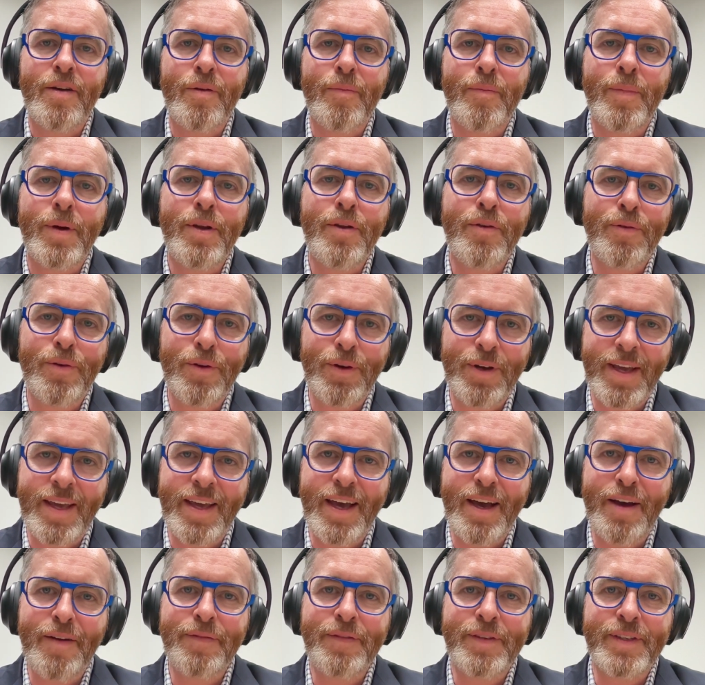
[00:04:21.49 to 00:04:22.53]
when you're looking
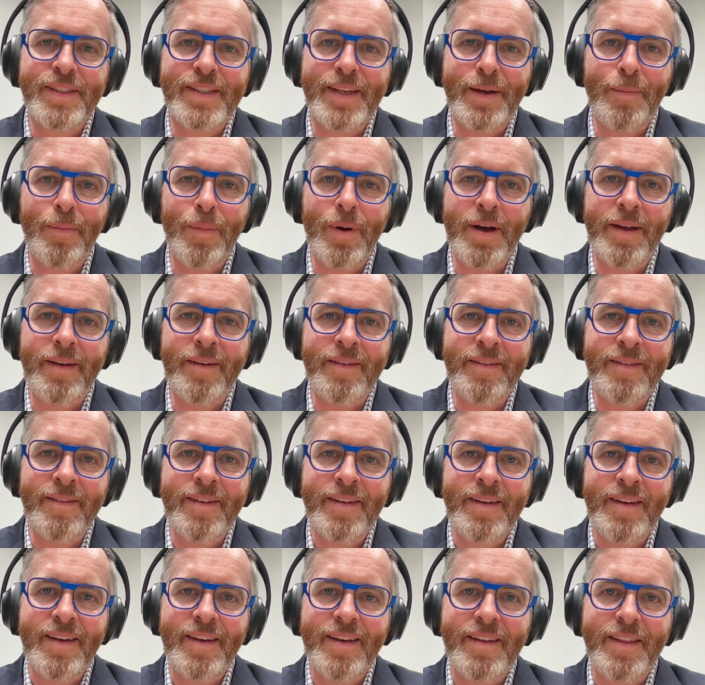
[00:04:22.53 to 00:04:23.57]
after someone,
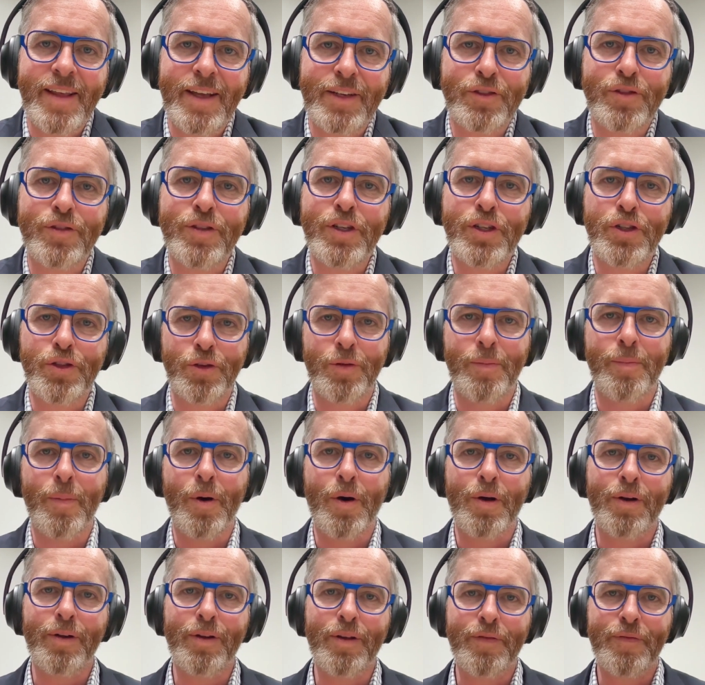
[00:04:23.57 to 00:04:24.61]
that traditional
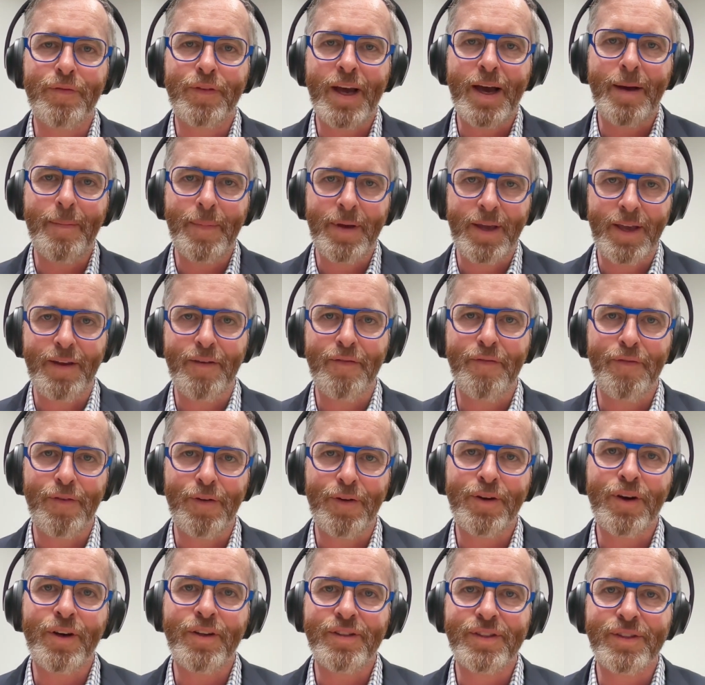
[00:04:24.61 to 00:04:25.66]
model of coming in for
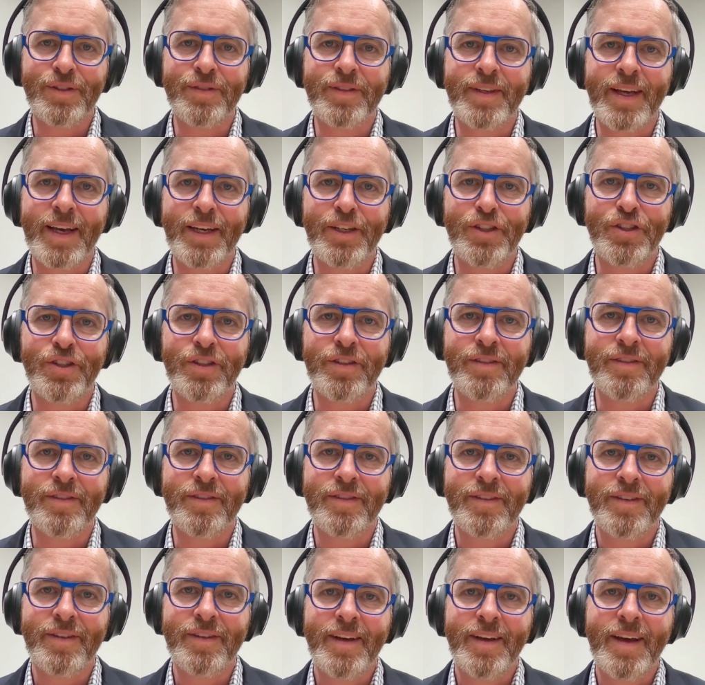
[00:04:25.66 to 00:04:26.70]
a consultation
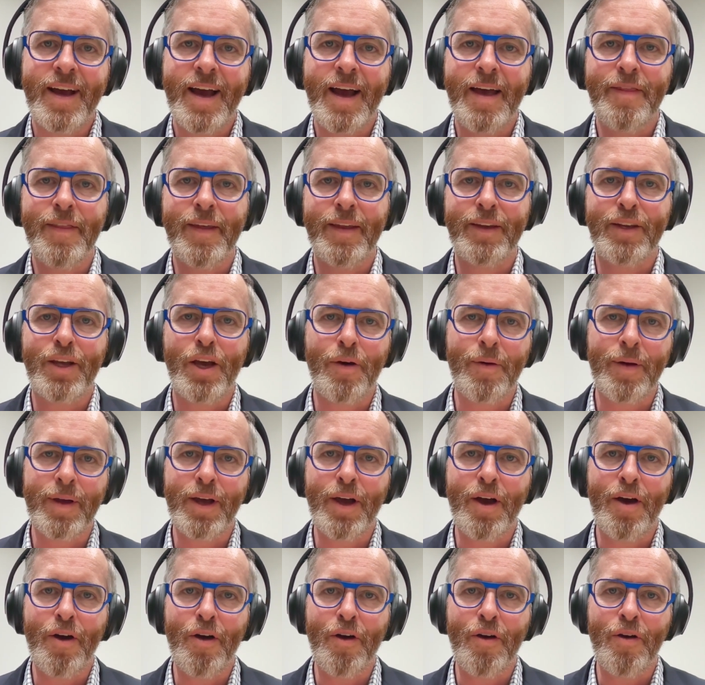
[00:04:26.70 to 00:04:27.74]
and then going
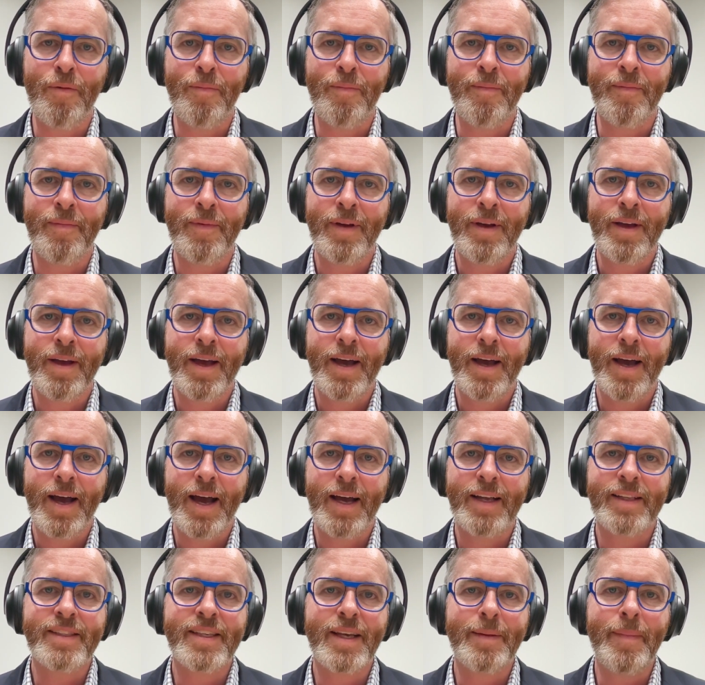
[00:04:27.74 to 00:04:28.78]
home
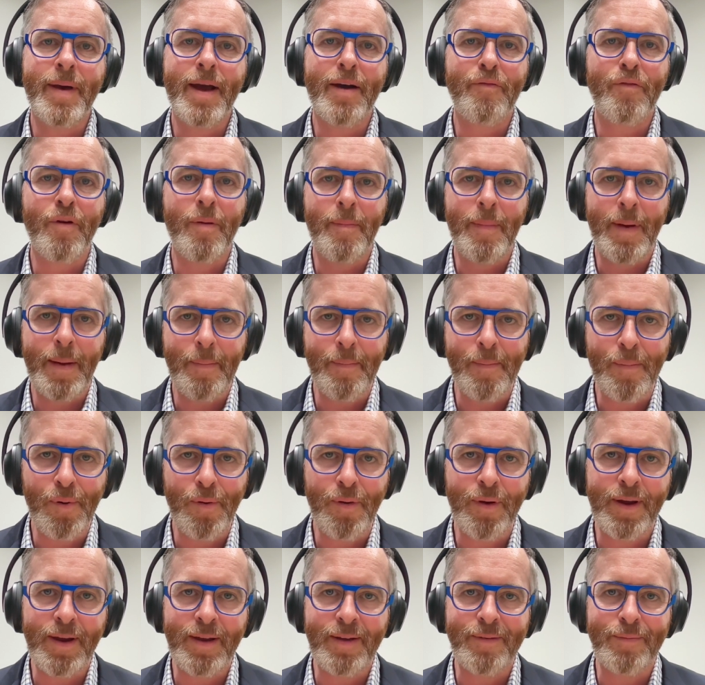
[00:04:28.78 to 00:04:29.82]
and somehow
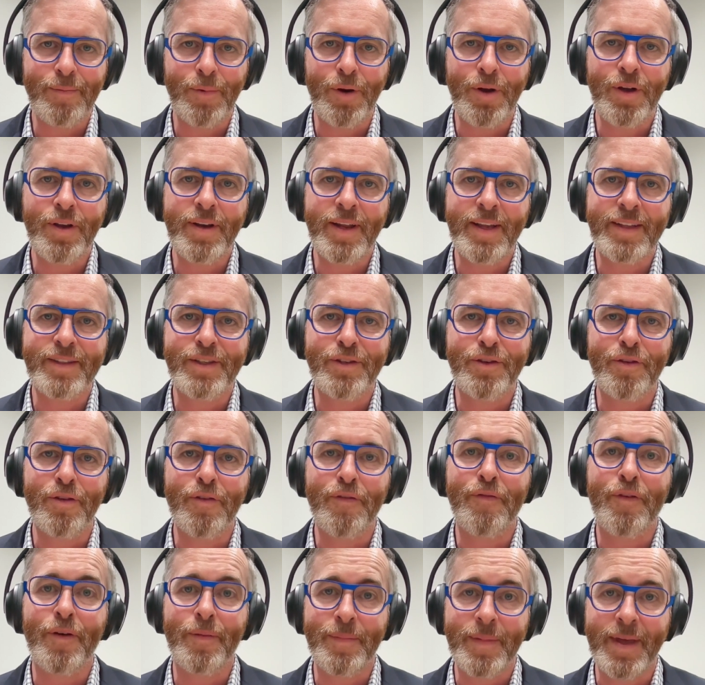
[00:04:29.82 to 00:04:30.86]
remembering what you need to do
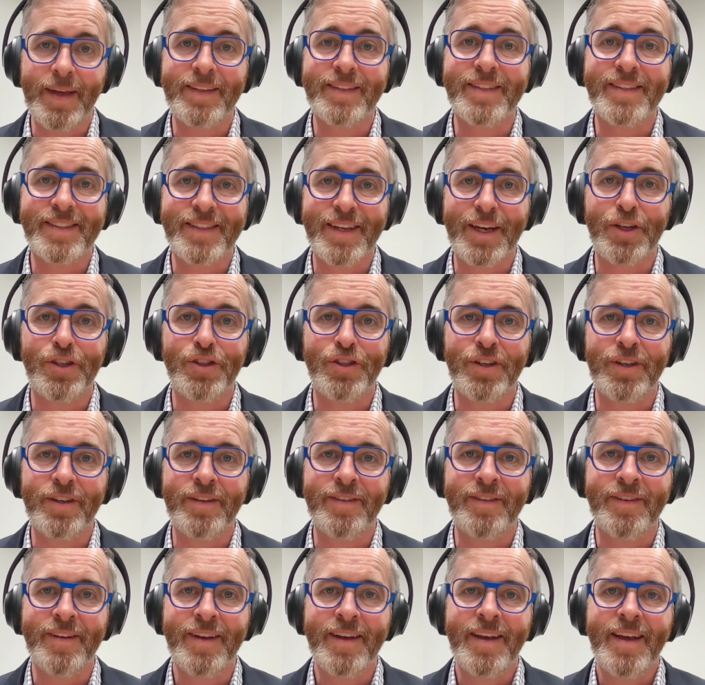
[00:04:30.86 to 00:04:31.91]
from that
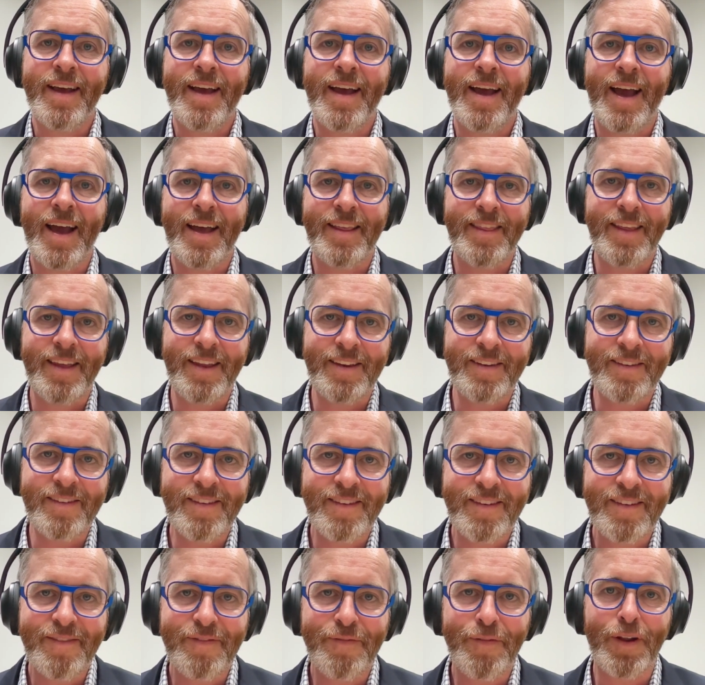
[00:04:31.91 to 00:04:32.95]
discussion and then
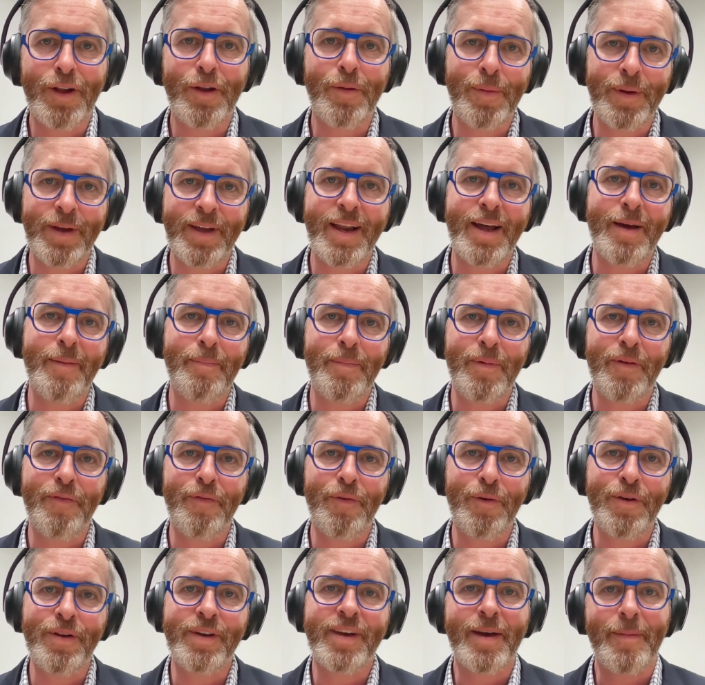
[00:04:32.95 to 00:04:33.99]
following up
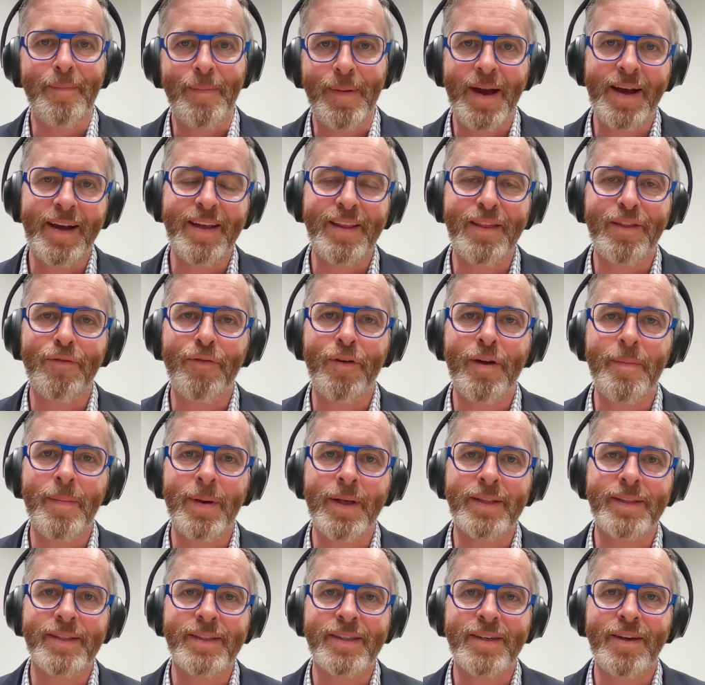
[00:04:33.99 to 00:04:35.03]
before you come back in 3
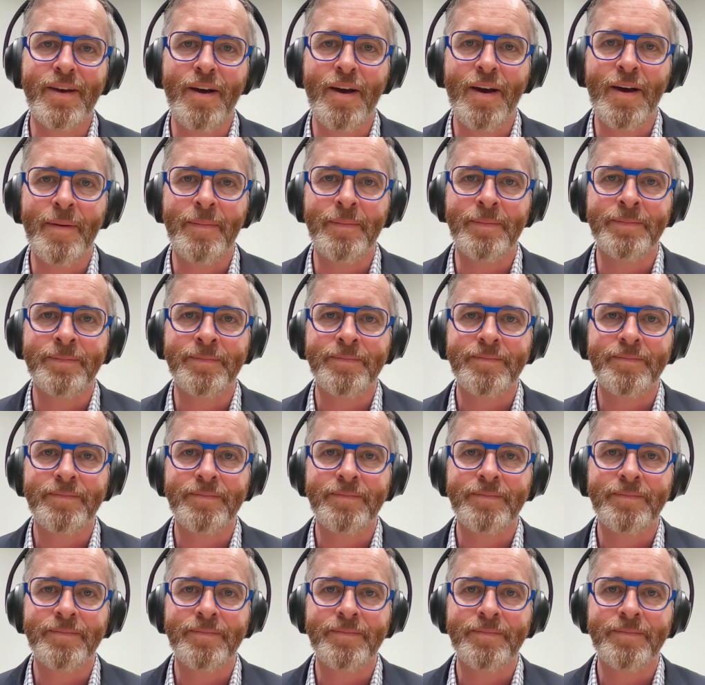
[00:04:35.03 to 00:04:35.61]
months' time,